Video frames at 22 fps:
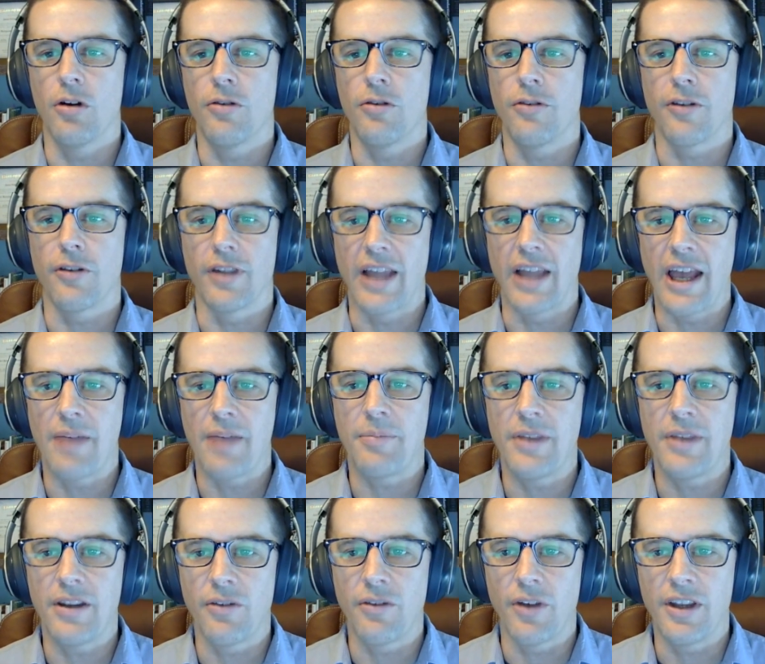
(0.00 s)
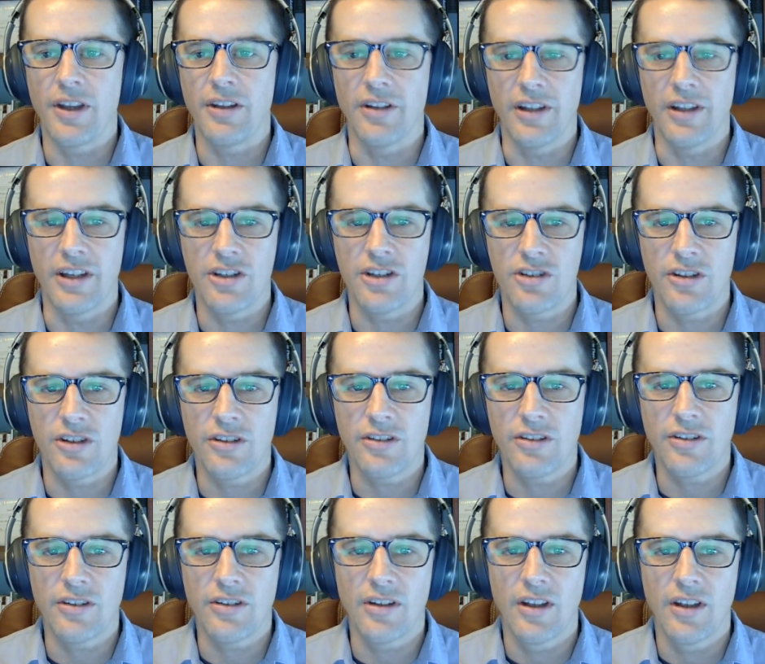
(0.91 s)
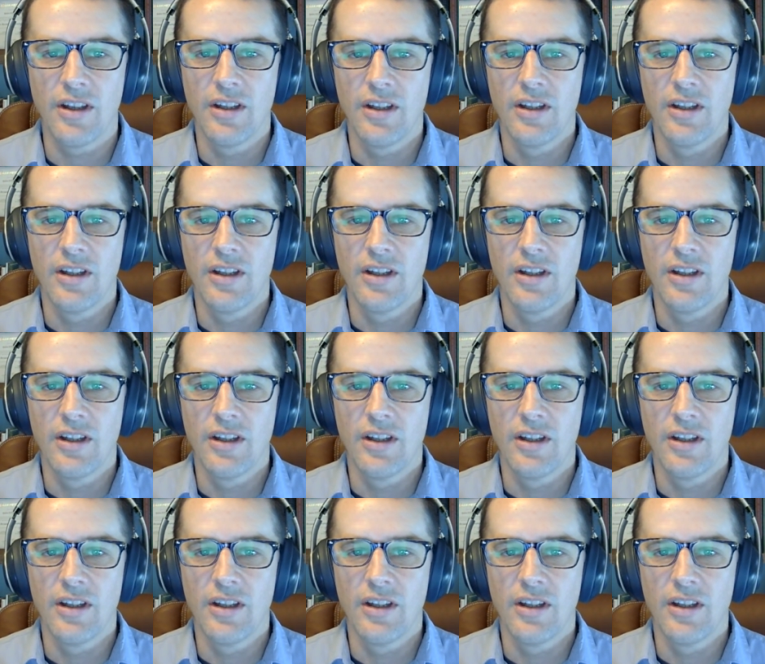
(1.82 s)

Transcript: overlapping regulations.